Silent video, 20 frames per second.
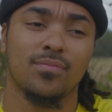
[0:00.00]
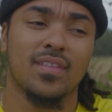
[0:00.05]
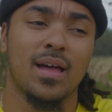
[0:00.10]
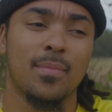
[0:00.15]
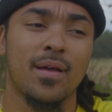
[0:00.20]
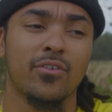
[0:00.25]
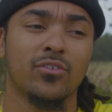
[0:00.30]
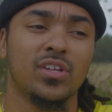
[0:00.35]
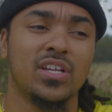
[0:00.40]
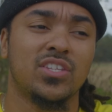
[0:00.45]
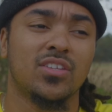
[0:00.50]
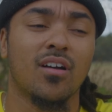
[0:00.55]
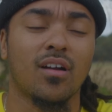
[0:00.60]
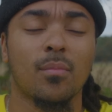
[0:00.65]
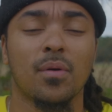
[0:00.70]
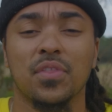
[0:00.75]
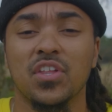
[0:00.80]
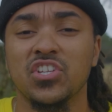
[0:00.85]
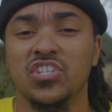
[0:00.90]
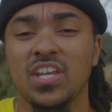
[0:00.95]
I'm not really
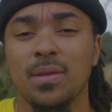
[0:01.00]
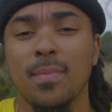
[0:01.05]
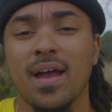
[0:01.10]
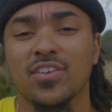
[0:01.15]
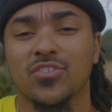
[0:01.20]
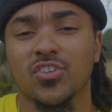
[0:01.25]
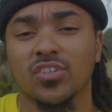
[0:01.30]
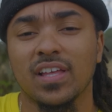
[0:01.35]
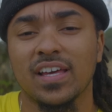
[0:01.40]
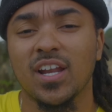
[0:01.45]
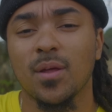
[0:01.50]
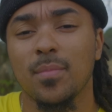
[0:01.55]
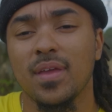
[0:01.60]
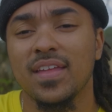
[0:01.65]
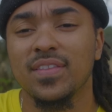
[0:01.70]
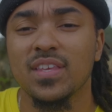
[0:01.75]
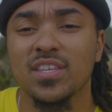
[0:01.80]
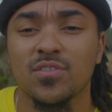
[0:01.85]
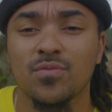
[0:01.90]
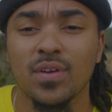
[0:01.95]
talking about the G Master lineup
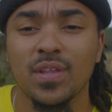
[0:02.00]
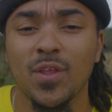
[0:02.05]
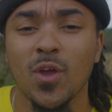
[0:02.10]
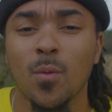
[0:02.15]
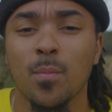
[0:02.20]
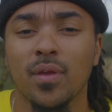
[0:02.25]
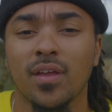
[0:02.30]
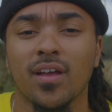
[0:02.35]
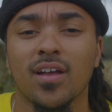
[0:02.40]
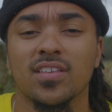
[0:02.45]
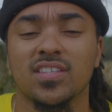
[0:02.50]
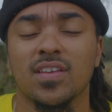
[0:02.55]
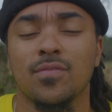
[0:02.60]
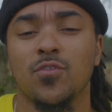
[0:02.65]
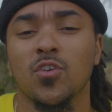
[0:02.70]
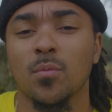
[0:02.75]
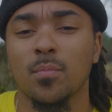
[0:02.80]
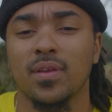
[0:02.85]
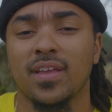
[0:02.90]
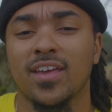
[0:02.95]
in this video because
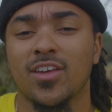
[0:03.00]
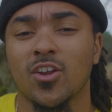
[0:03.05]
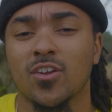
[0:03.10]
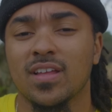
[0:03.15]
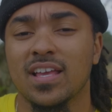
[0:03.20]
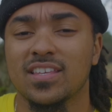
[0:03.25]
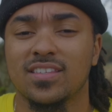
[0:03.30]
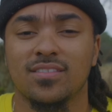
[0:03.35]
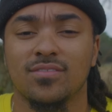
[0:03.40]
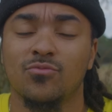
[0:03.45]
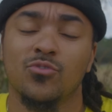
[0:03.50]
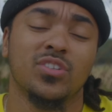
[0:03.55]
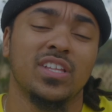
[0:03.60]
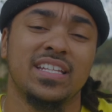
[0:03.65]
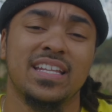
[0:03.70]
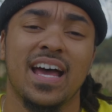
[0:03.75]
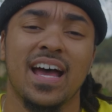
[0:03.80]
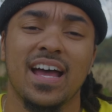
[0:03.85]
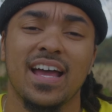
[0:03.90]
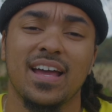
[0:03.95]
if you're a beginner, that's really
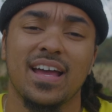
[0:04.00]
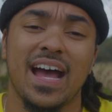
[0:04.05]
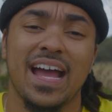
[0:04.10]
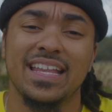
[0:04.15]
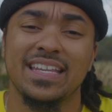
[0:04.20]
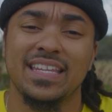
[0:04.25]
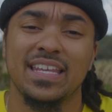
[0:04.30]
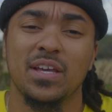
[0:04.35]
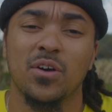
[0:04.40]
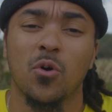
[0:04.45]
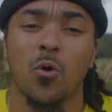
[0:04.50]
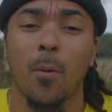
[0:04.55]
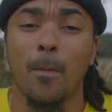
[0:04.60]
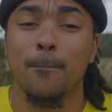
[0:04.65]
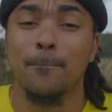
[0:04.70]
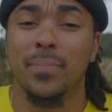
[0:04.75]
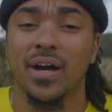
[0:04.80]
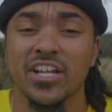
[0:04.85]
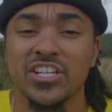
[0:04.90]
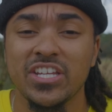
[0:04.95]
not ideal or
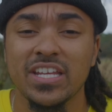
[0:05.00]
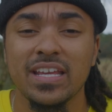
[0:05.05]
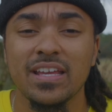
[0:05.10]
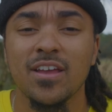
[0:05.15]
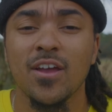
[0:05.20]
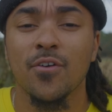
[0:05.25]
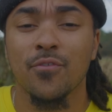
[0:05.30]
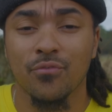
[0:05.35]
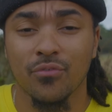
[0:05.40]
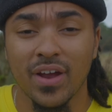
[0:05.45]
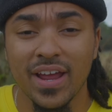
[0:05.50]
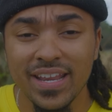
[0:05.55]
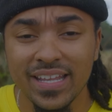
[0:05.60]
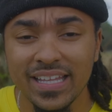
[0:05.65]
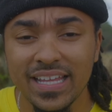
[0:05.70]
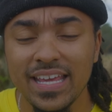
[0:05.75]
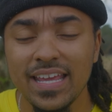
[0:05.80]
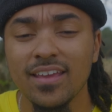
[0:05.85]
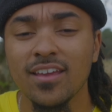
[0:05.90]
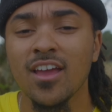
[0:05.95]
budget
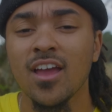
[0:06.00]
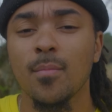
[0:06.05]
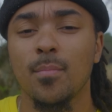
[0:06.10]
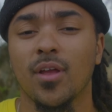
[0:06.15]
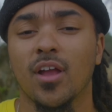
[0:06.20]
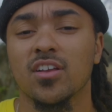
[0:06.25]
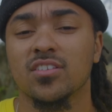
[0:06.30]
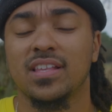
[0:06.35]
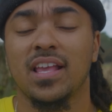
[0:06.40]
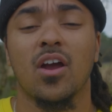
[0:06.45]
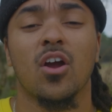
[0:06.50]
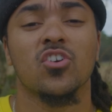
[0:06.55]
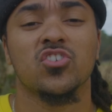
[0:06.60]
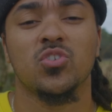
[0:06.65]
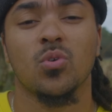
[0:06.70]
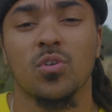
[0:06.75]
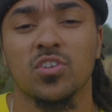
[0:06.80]
friendly because they are so